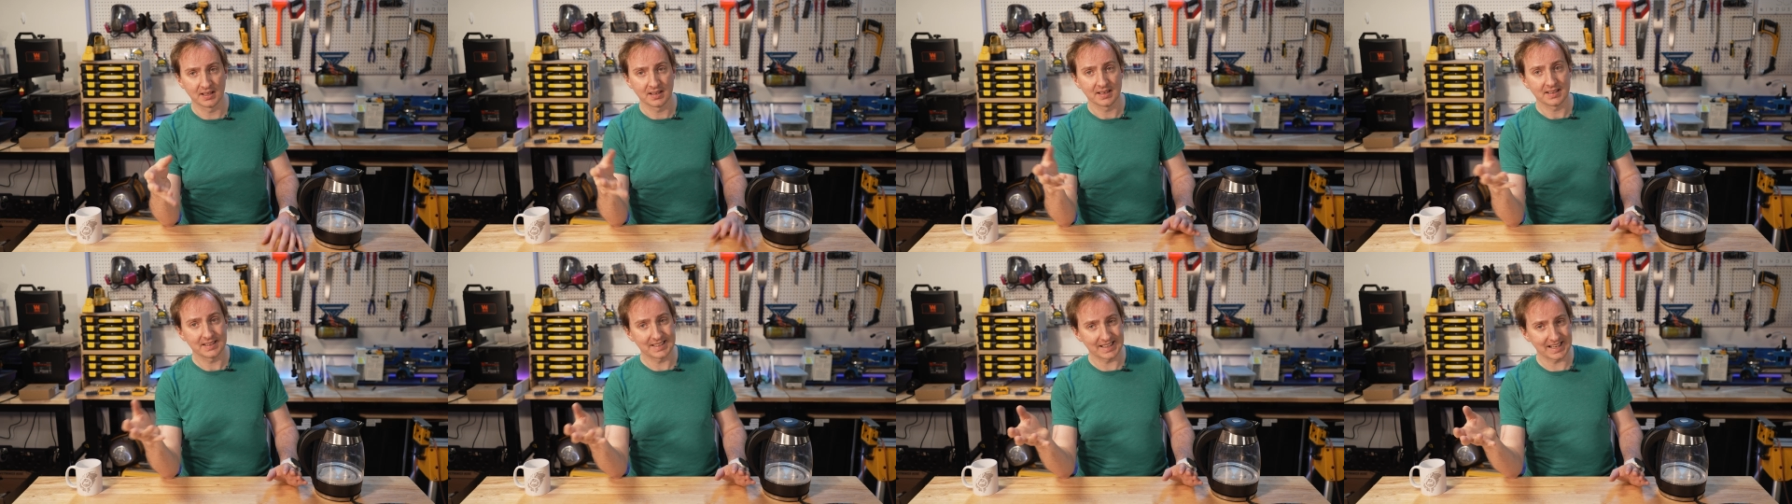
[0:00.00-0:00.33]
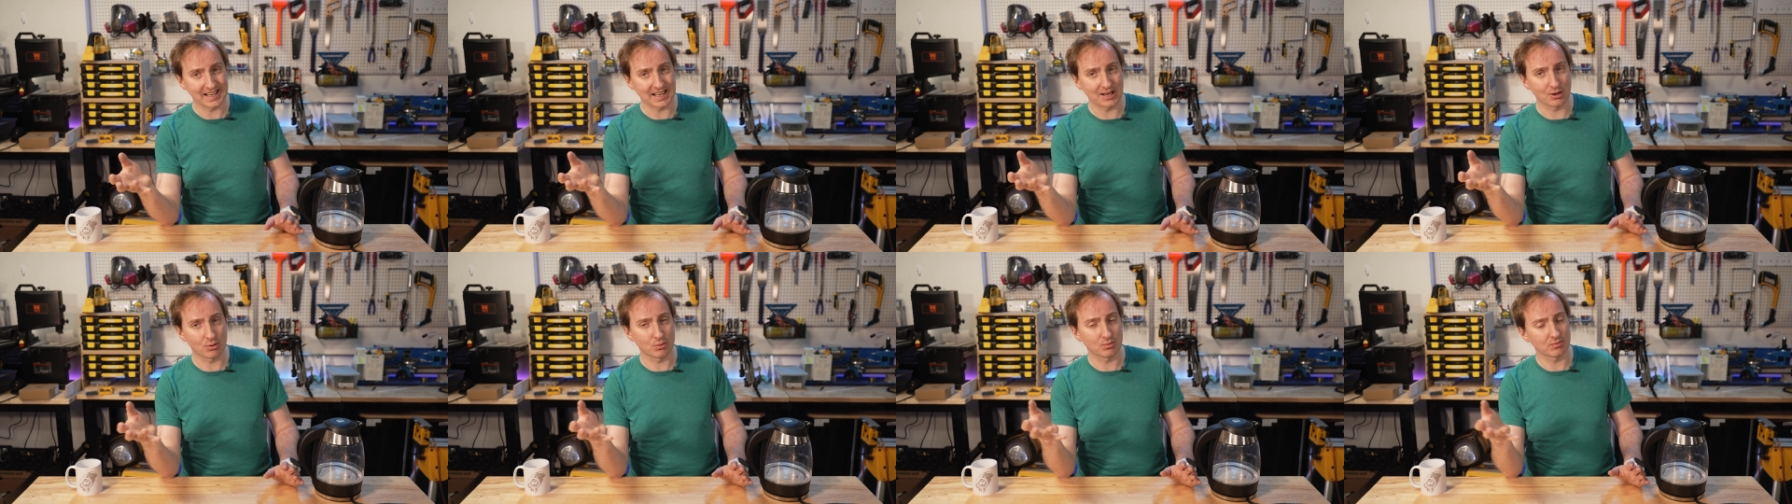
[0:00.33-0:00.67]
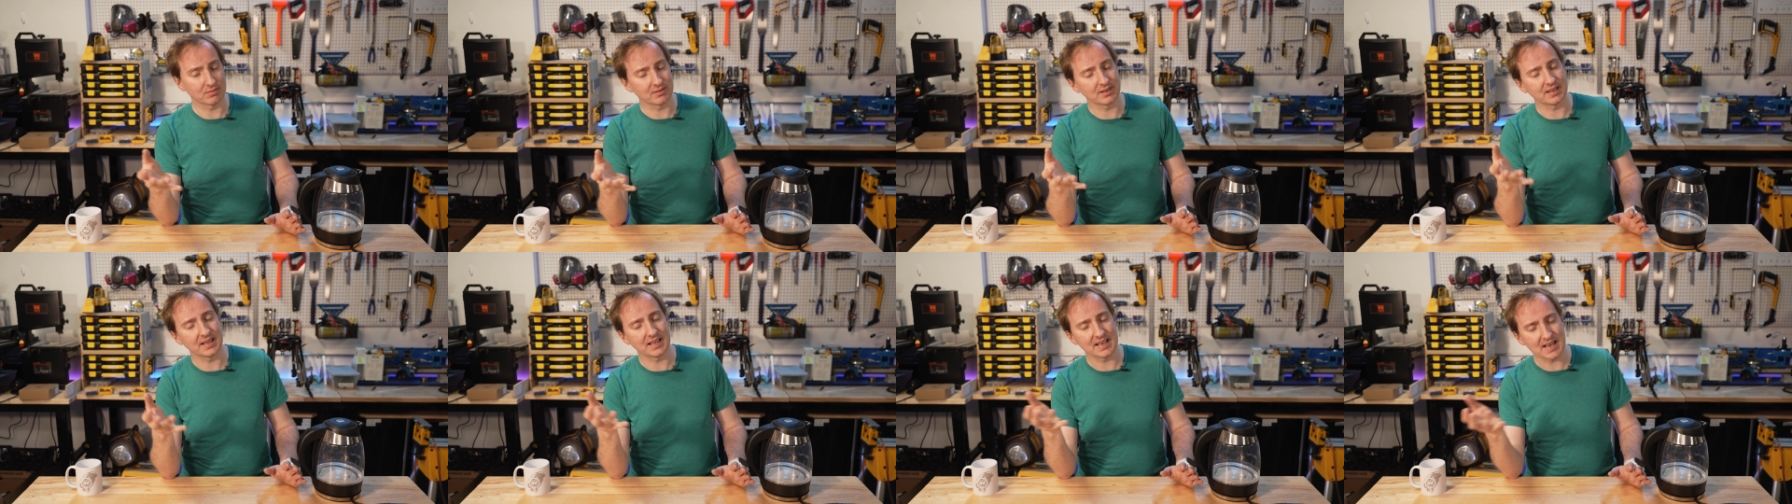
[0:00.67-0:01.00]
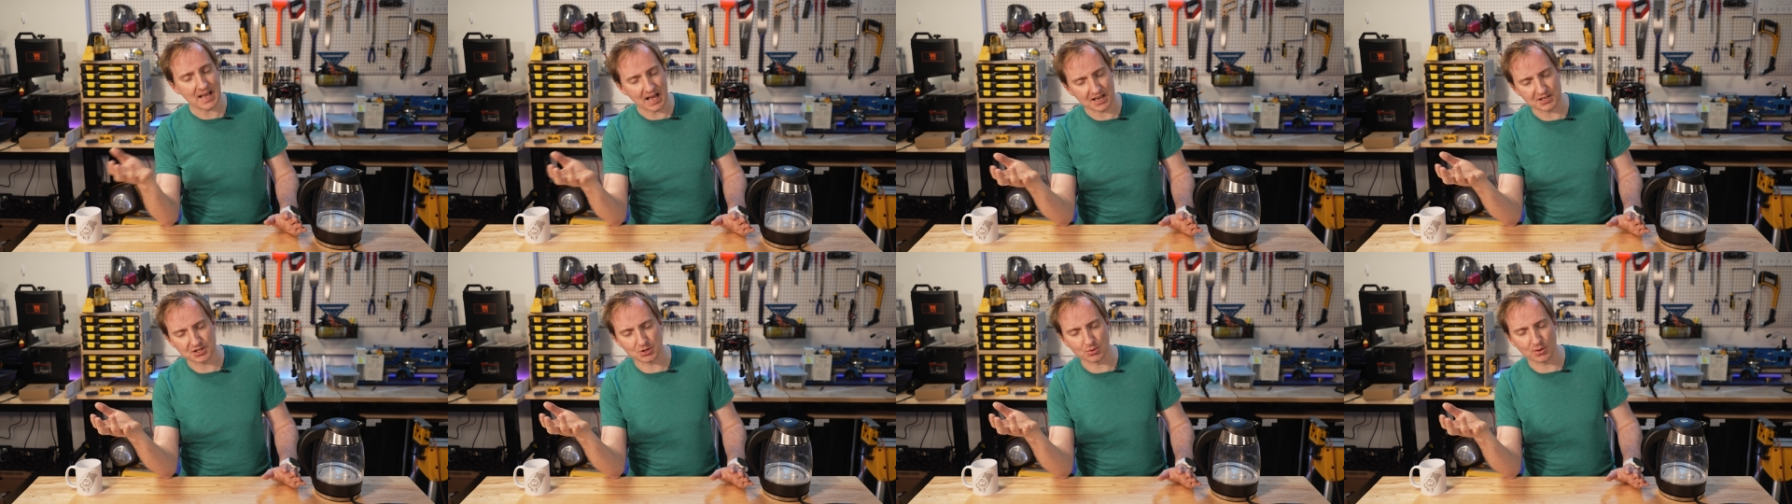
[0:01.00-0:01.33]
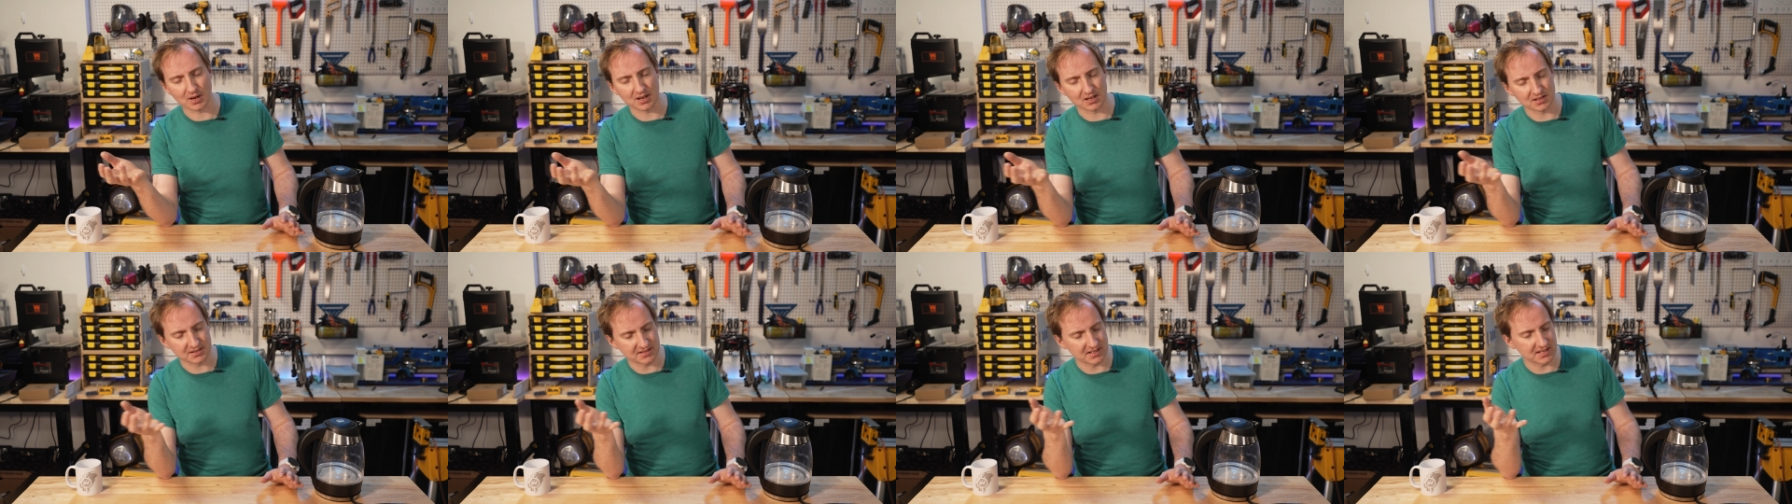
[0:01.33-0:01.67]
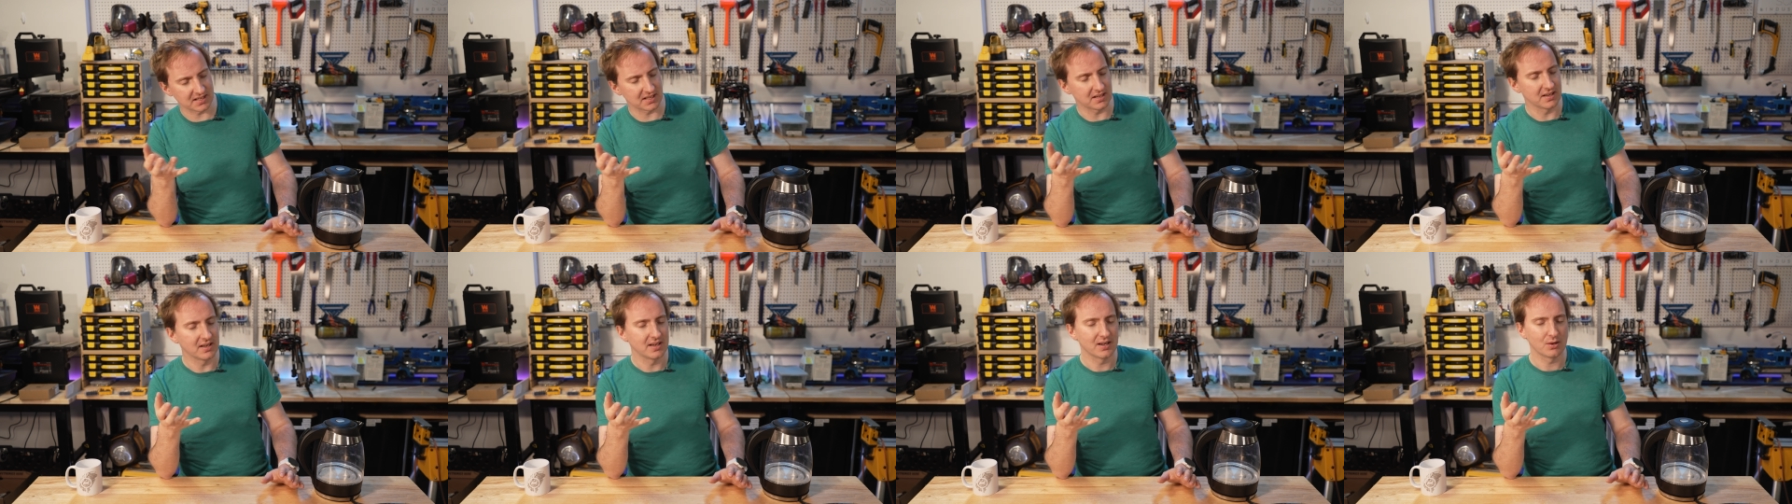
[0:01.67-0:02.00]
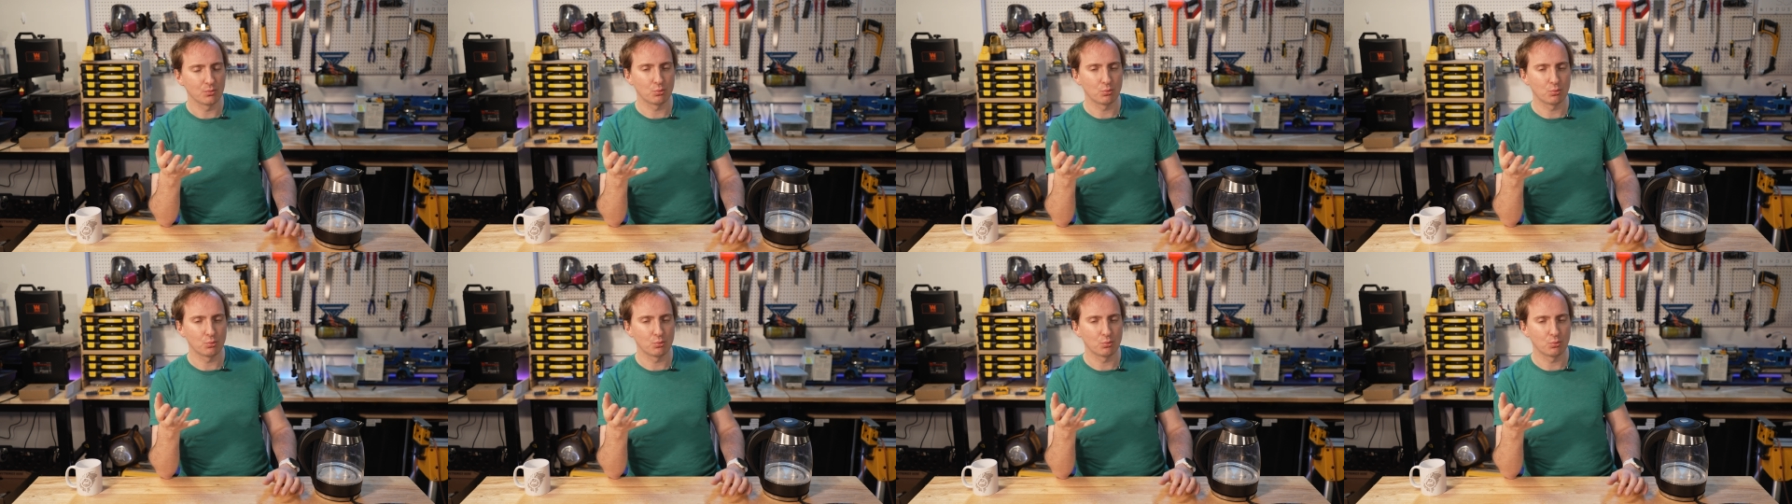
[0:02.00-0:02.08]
Now, in actuality,